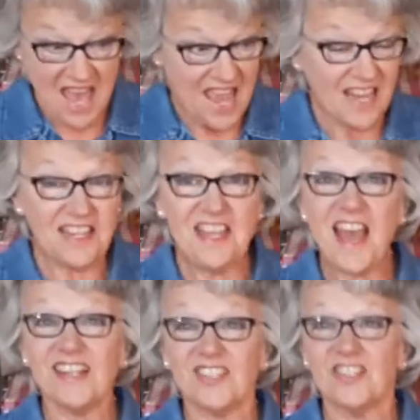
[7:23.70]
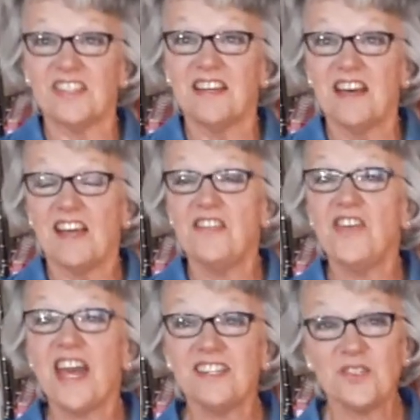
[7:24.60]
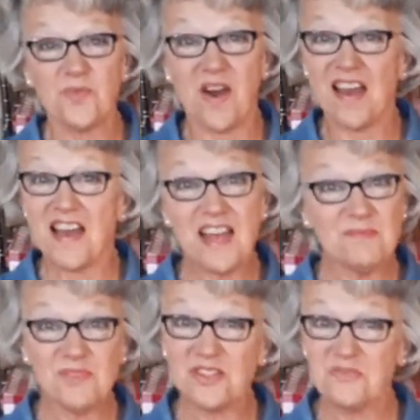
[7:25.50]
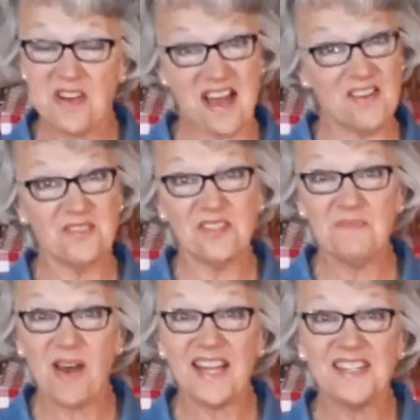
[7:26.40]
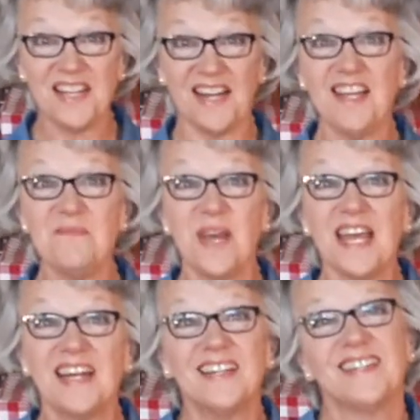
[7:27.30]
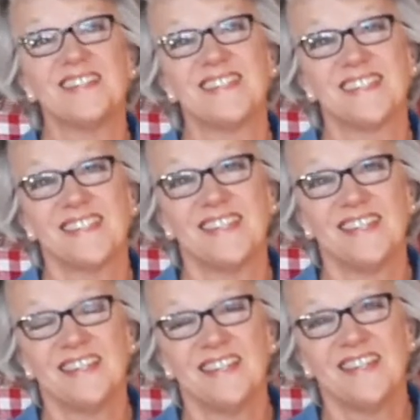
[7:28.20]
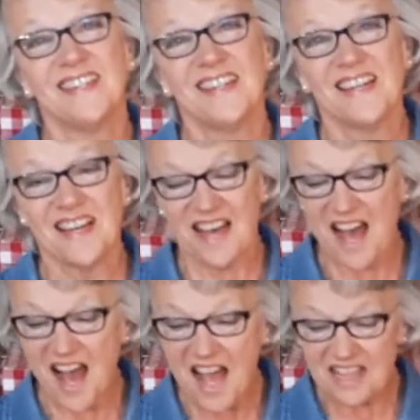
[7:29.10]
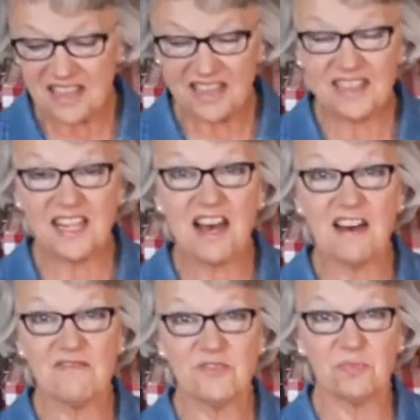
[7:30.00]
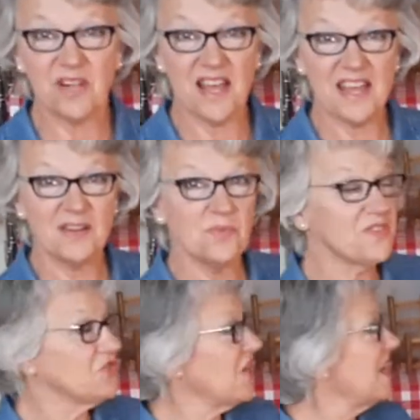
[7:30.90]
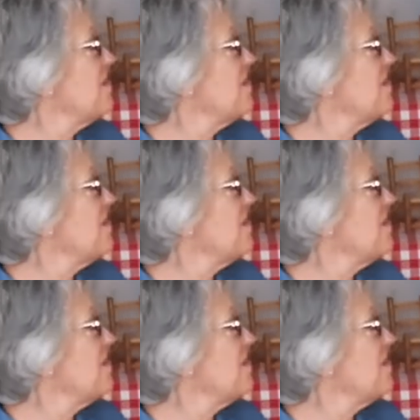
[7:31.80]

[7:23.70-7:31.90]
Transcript: And yes, that's why I'm surrounded by teddy bears. I loved playing with teddy